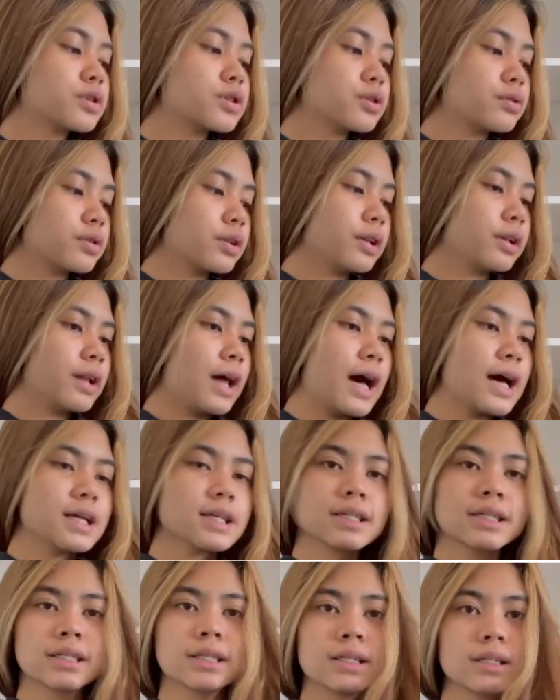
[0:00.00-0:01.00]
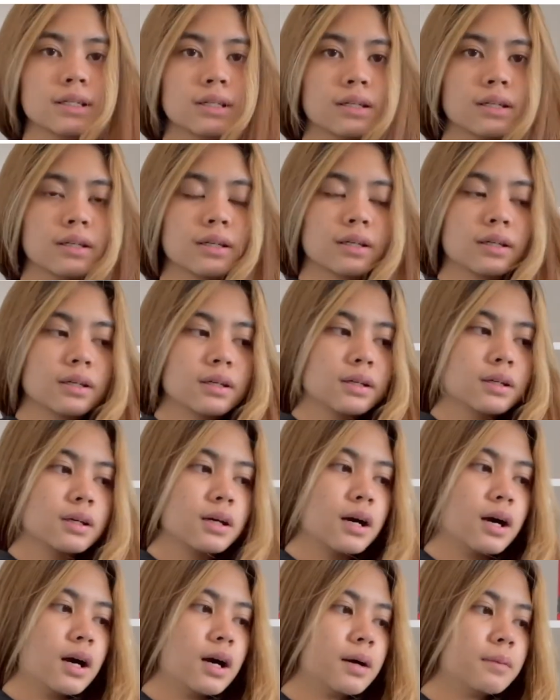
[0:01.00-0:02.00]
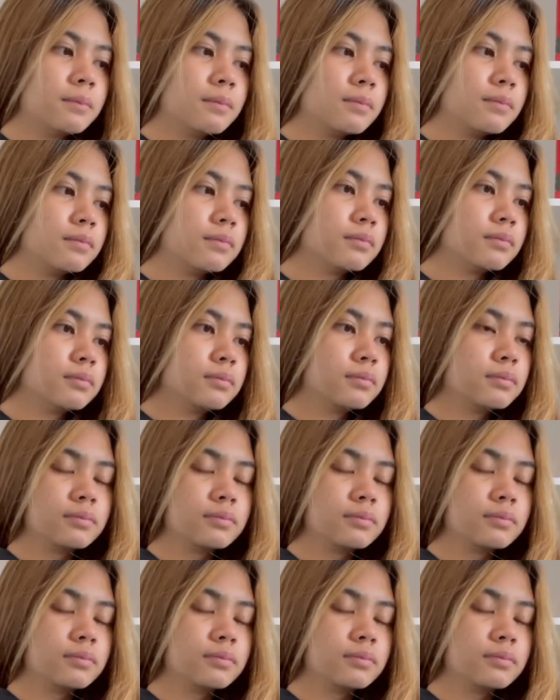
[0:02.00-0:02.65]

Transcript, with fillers: So the last um,